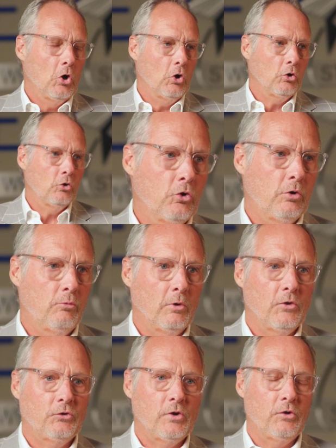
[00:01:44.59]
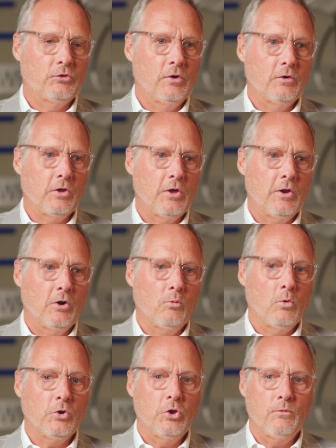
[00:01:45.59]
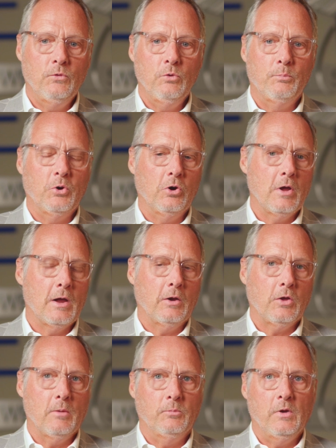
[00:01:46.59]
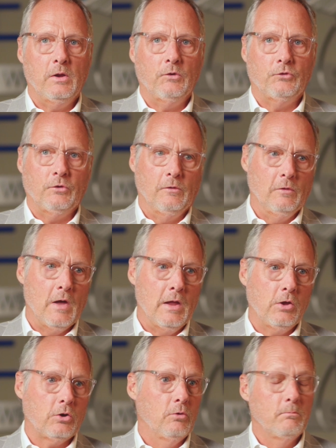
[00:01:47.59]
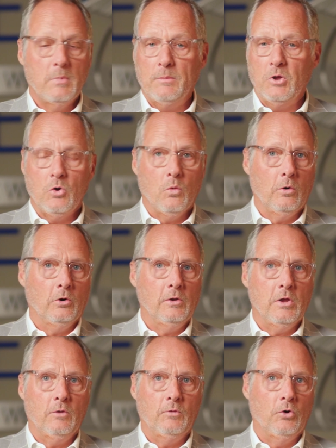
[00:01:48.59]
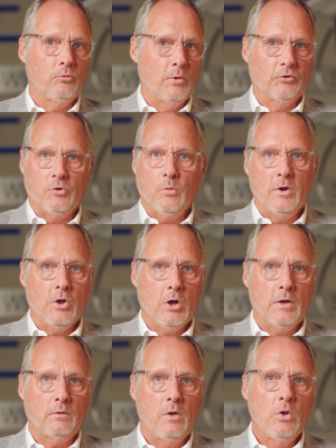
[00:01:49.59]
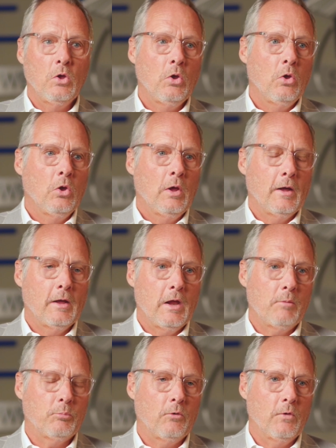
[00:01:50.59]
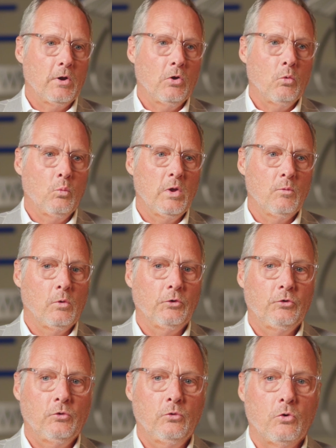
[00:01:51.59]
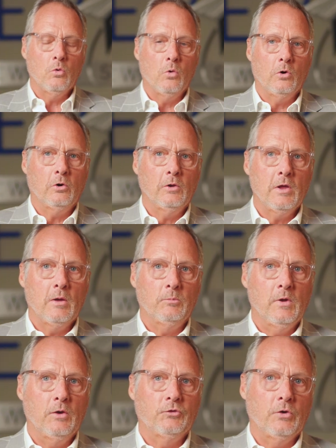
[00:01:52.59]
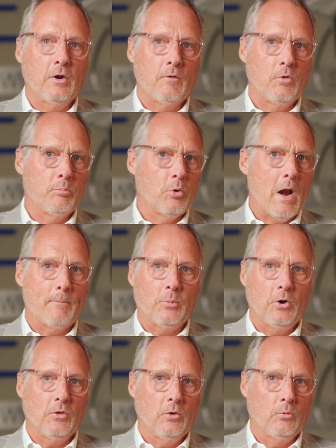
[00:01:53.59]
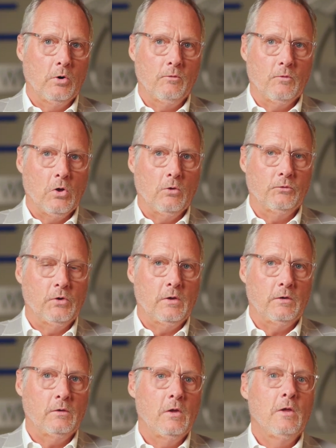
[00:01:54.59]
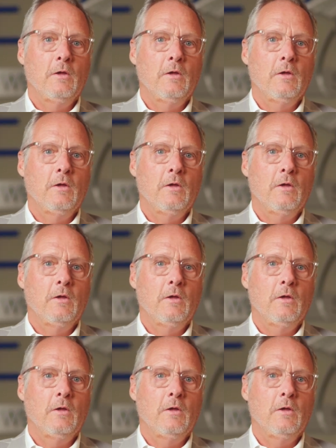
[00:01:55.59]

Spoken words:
A good real estate syndicator will give you periodic updates, like maybe quarterly of here's what's going on. At Prevail, we will do quarterly updates on every property that we're involved in.